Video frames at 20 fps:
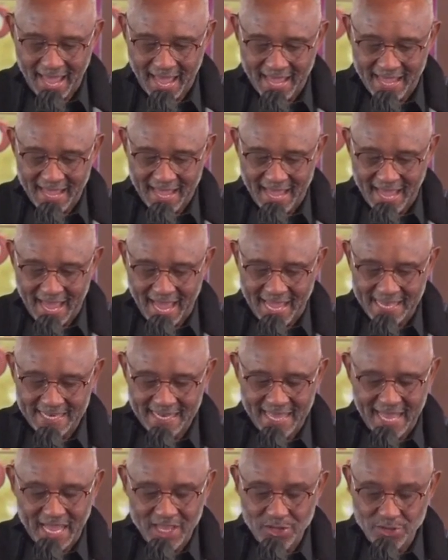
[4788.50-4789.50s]
And, and
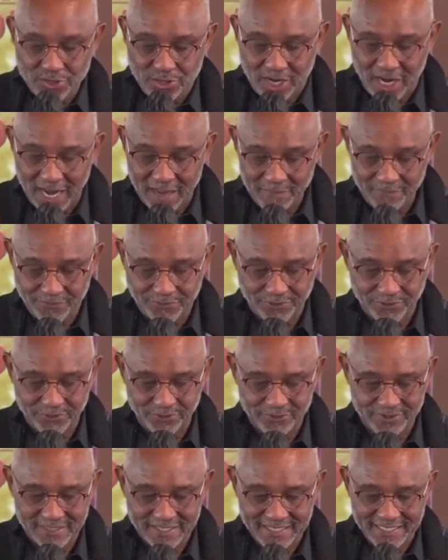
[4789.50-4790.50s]
you come through,
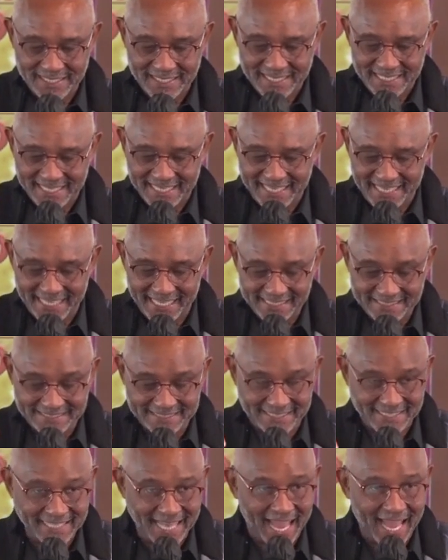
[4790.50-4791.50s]
it's
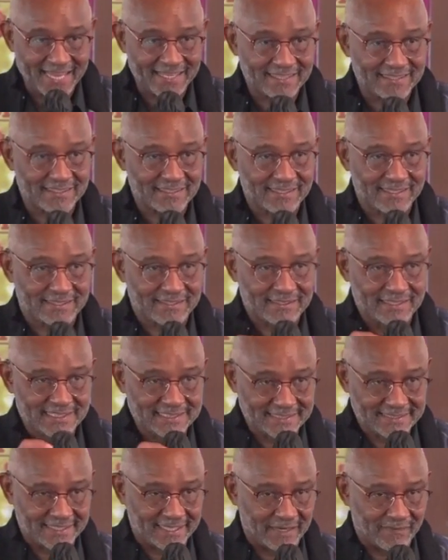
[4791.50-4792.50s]
like, listen
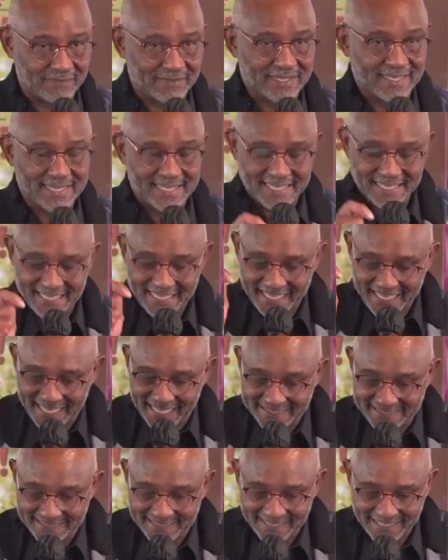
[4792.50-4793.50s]
carefully, it's
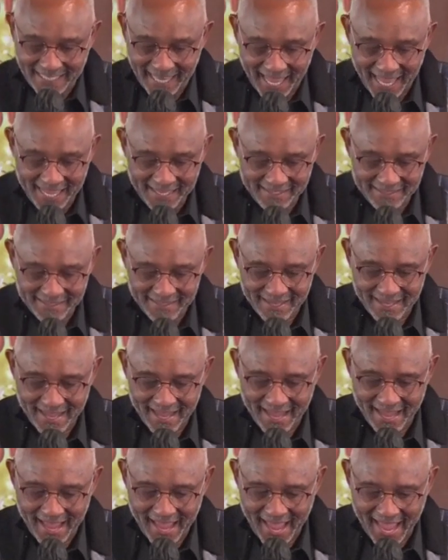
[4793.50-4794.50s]
like
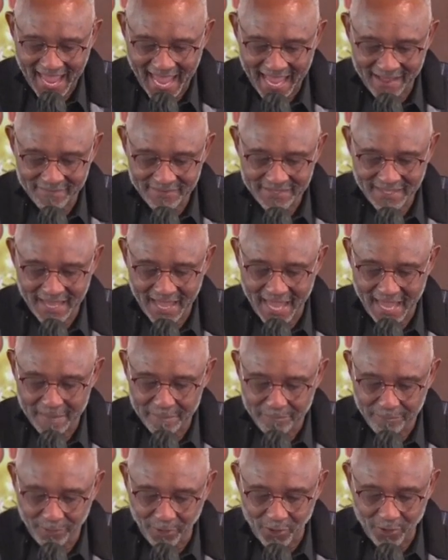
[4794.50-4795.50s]
having a
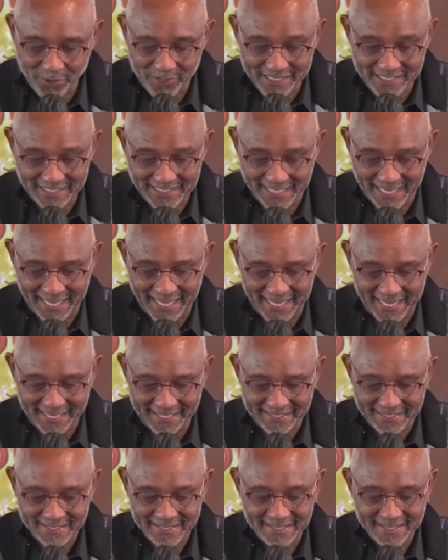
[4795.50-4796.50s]
broken leg
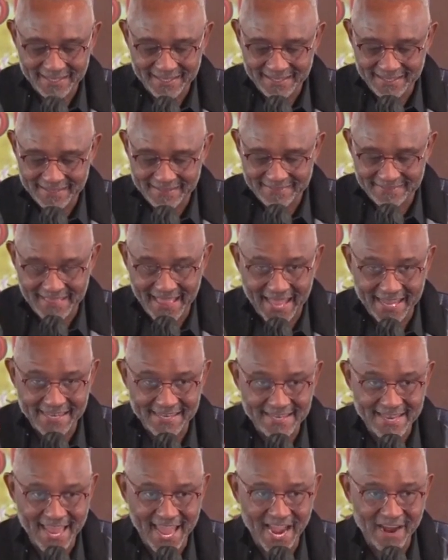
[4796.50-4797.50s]
that
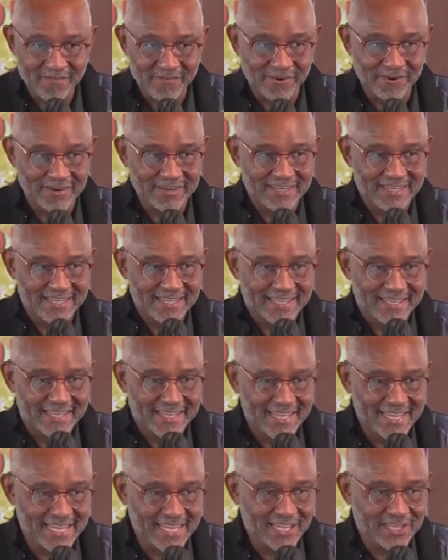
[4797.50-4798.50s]
never
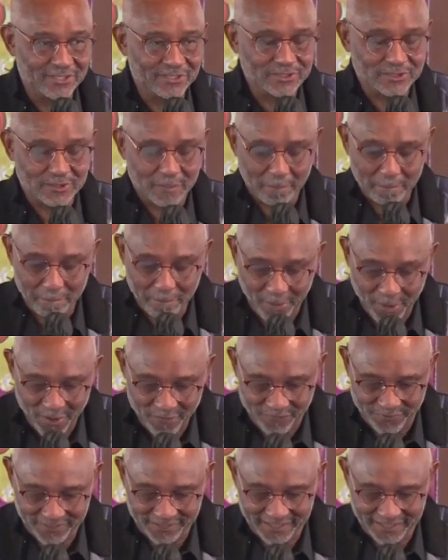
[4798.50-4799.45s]
heals perfectly.